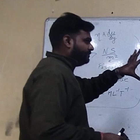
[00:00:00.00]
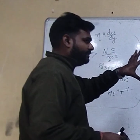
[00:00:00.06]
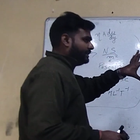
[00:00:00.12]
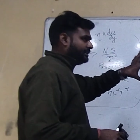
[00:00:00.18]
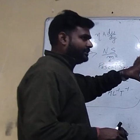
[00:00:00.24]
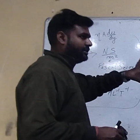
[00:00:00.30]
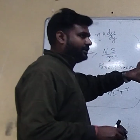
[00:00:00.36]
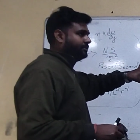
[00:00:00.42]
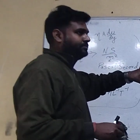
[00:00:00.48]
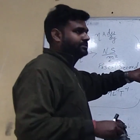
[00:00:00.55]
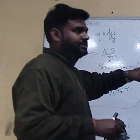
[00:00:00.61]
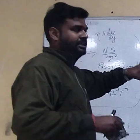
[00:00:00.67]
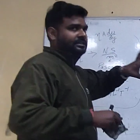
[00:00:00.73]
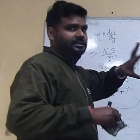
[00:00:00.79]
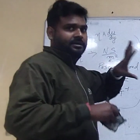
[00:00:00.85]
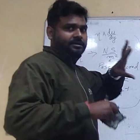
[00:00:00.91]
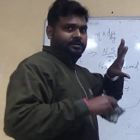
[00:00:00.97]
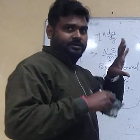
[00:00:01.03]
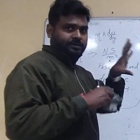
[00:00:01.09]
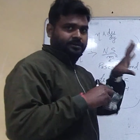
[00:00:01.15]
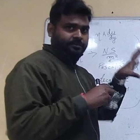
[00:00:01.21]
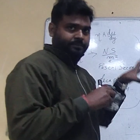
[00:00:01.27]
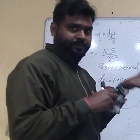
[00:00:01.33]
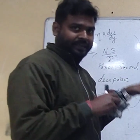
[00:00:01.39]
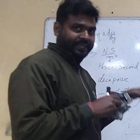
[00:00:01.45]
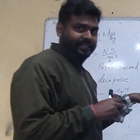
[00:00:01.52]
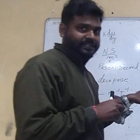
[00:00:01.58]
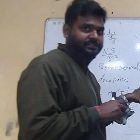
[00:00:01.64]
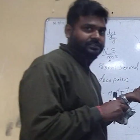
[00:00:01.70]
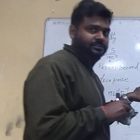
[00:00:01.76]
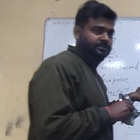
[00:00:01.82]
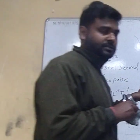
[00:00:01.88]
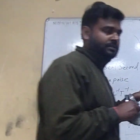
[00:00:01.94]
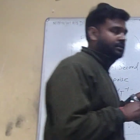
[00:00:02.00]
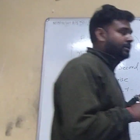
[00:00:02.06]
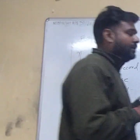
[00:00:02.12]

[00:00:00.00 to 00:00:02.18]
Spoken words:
what comes in the mains,